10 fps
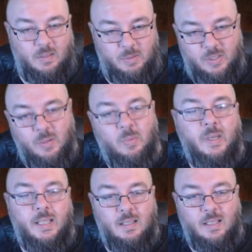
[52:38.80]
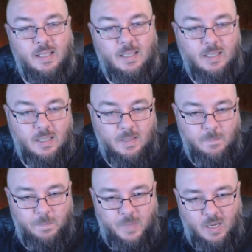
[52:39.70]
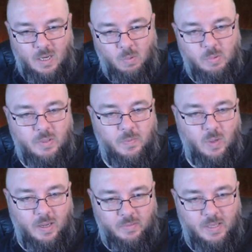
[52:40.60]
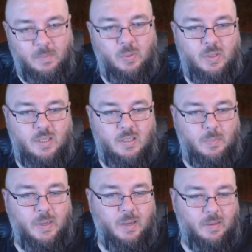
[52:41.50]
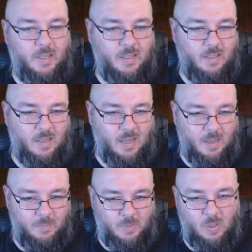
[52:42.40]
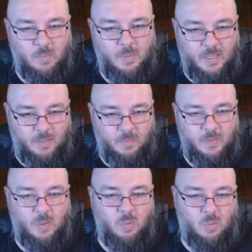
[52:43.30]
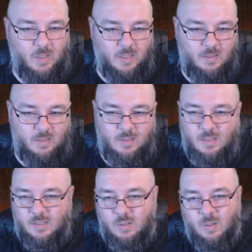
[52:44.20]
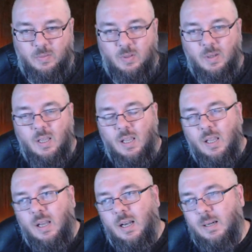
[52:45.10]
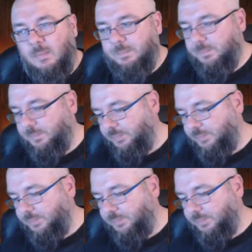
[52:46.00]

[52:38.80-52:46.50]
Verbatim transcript: so weird like that. Uh, what was the fallout of the Empress disappearing um, combat in field wise? Sorry, off top. Um,